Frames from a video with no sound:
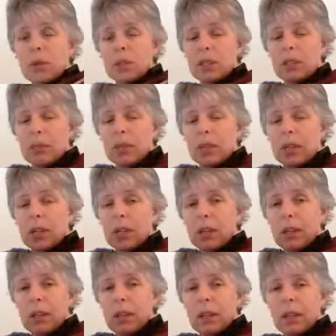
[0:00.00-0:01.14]
which is a B,
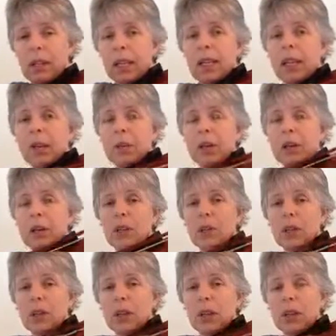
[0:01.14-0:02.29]
and we're going to do a
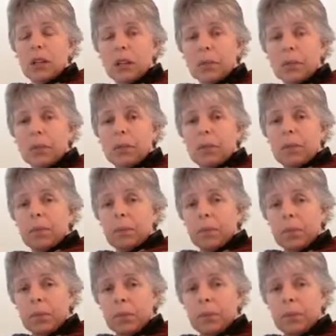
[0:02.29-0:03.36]
little, that's